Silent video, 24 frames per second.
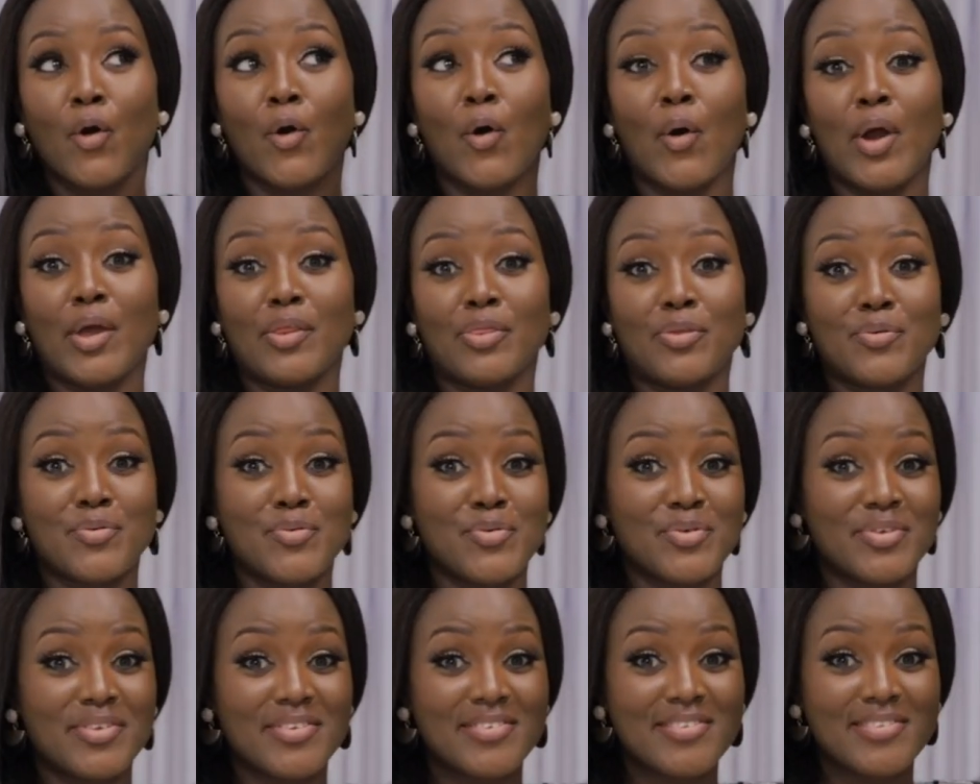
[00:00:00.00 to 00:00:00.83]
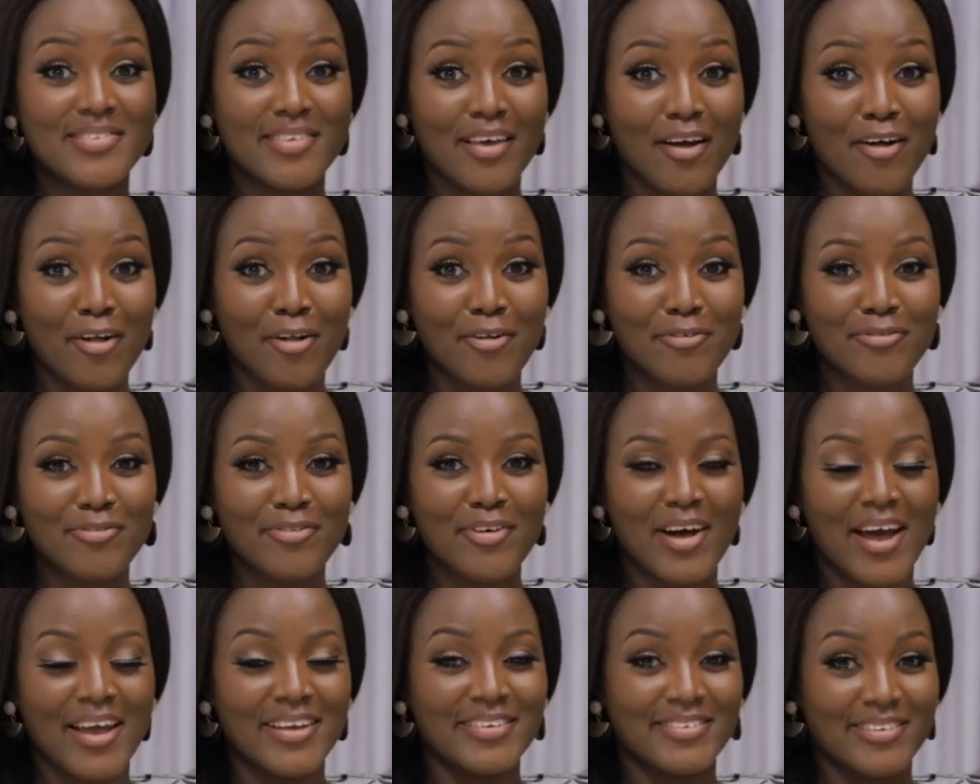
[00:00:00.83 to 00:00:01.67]
going through
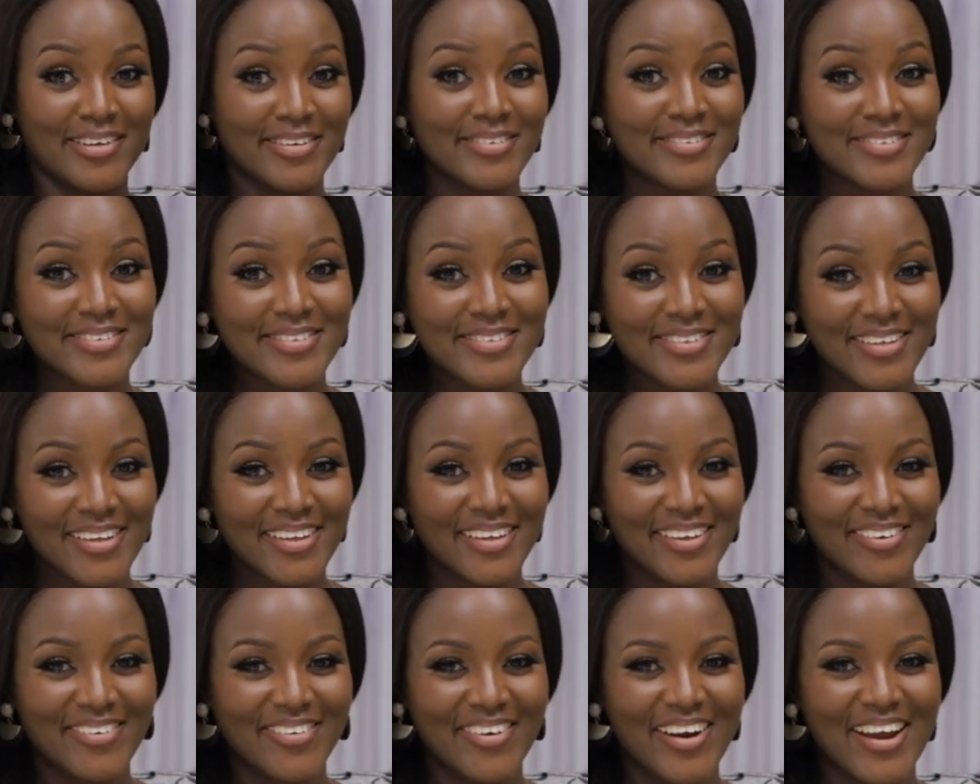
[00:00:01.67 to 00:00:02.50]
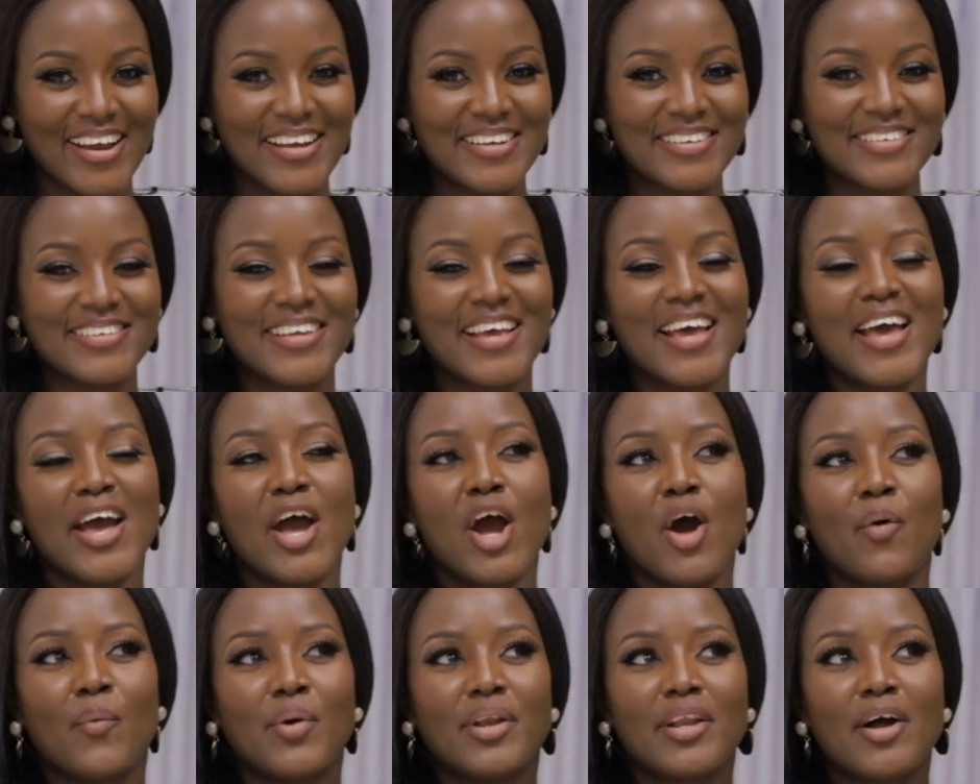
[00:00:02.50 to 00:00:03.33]
self-identity, right?
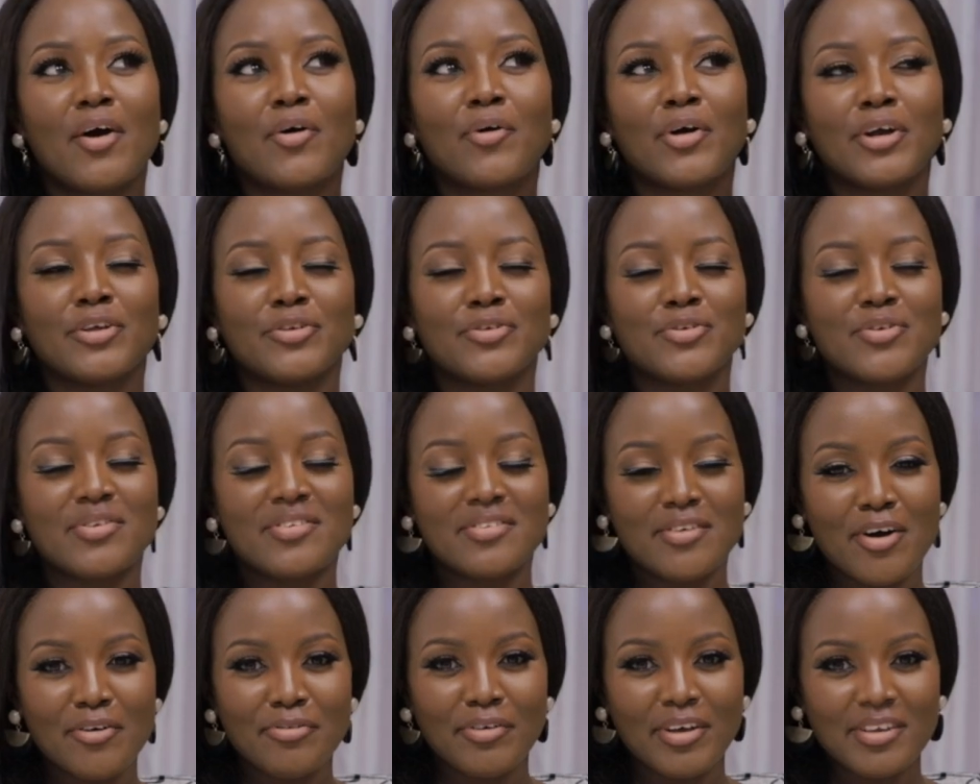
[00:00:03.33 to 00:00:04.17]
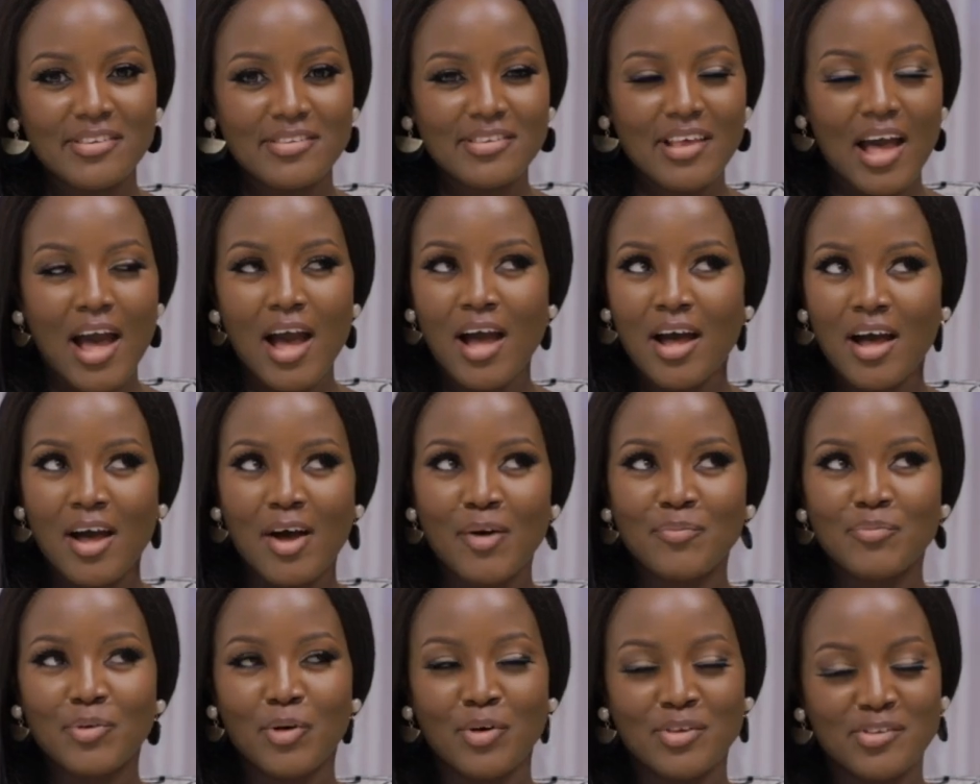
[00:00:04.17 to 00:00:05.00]
We're now going to
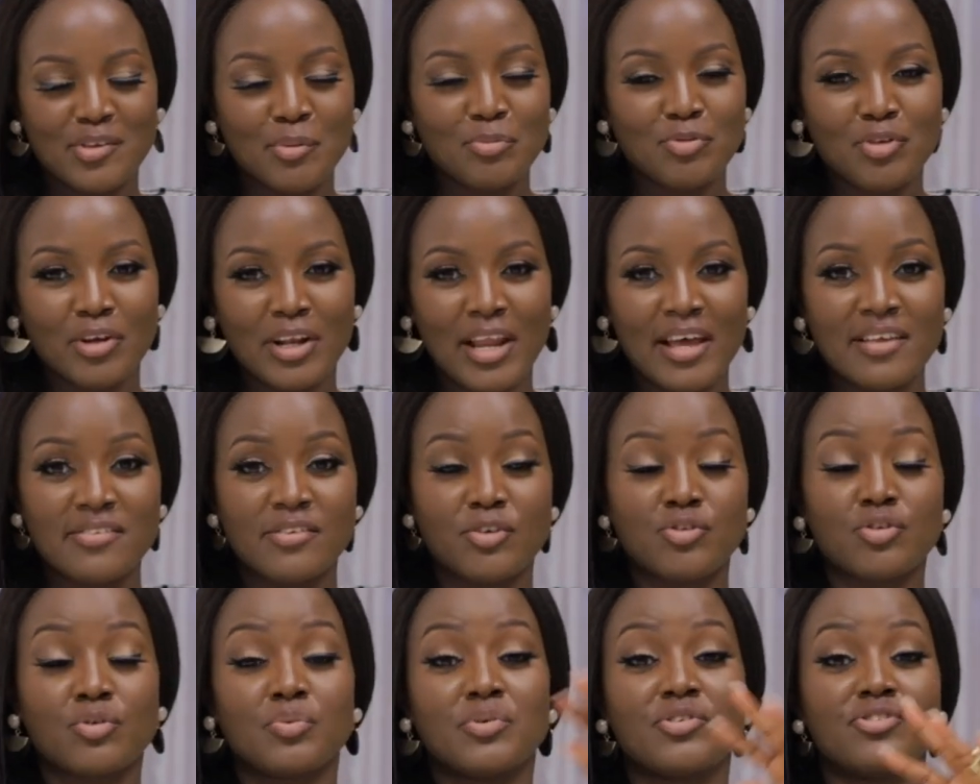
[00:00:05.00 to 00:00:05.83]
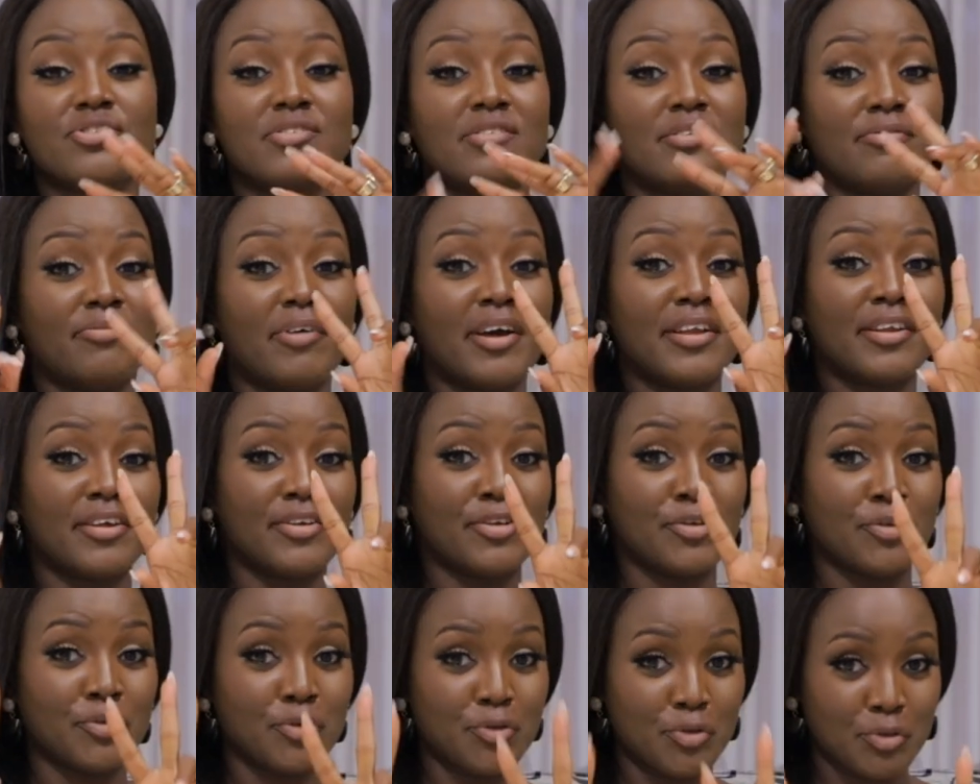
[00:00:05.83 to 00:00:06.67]
self-conceptualization, which is
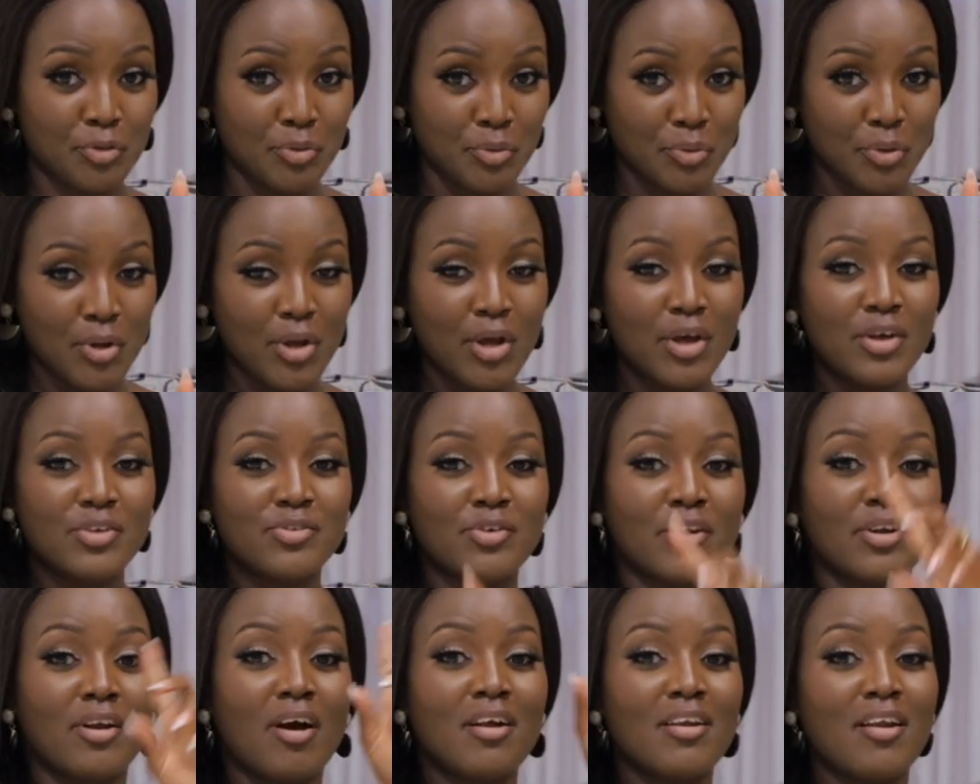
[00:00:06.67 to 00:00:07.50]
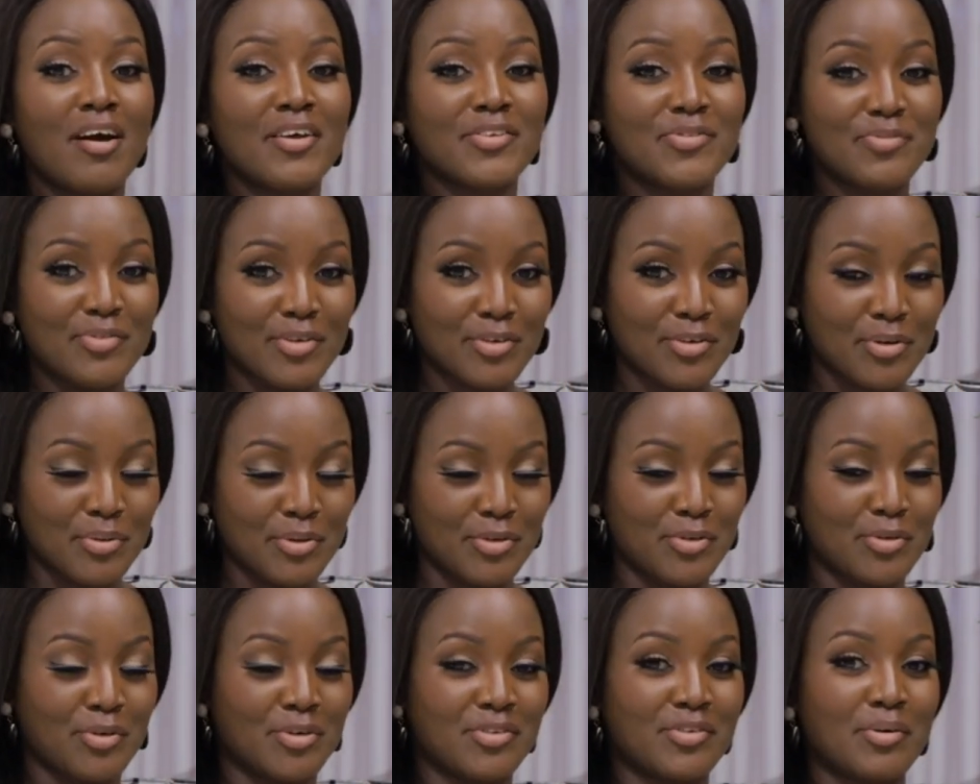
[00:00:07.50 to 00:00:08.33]
divided in two. So in our last video,
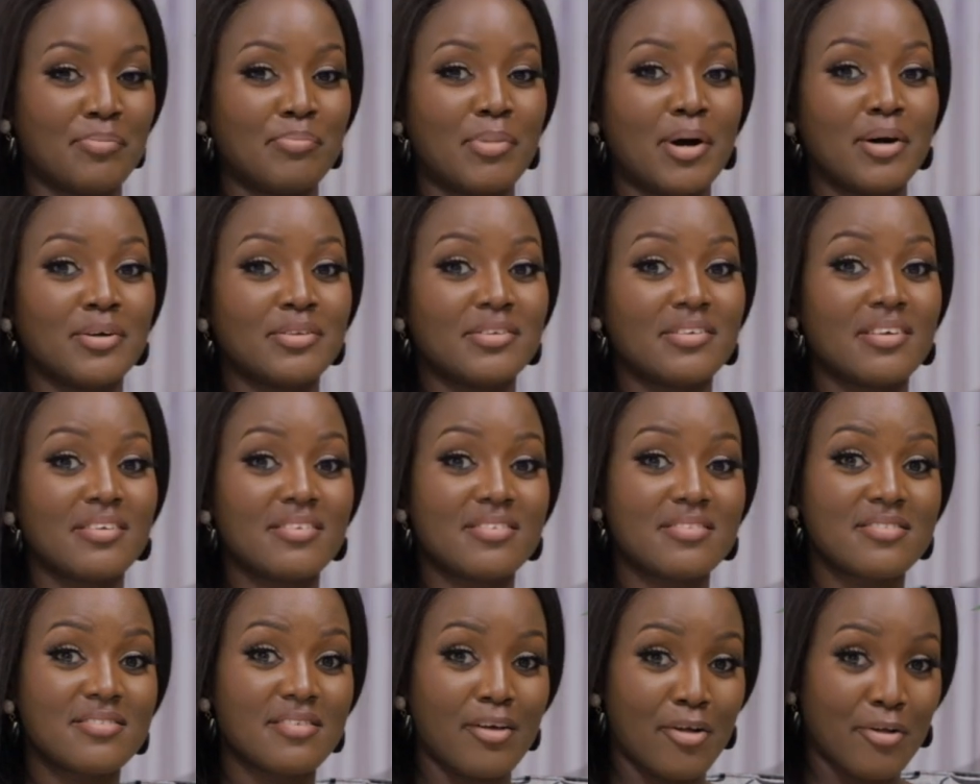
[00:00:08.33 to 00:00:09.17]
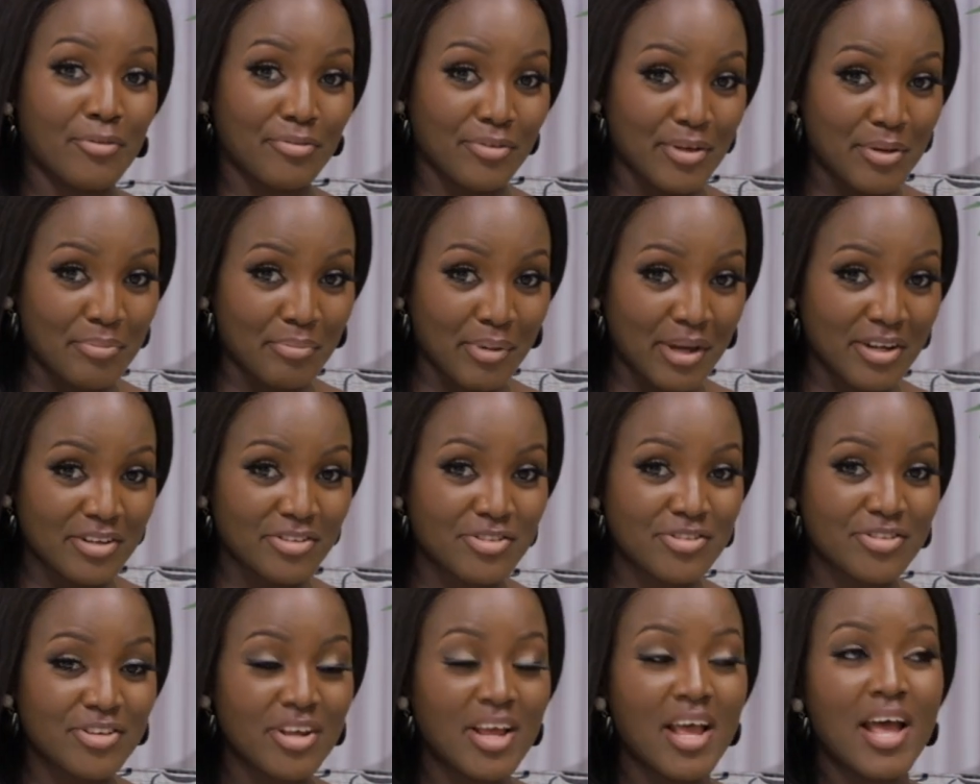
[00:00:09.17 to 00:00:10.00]
we talked about
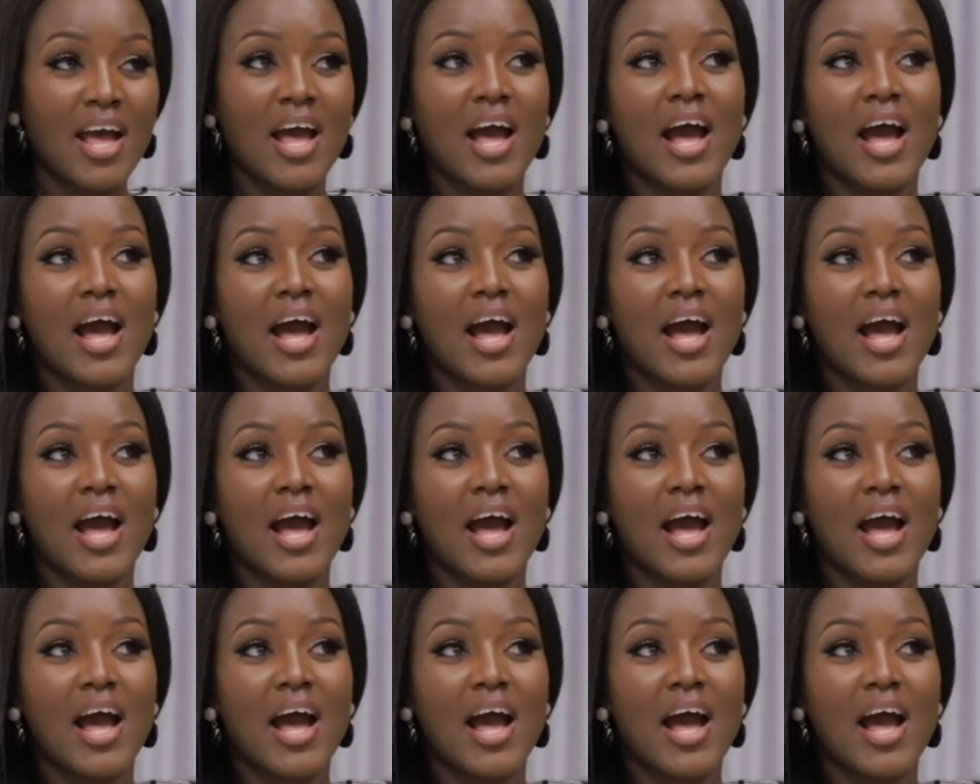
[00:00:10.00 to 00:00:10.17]
self-image.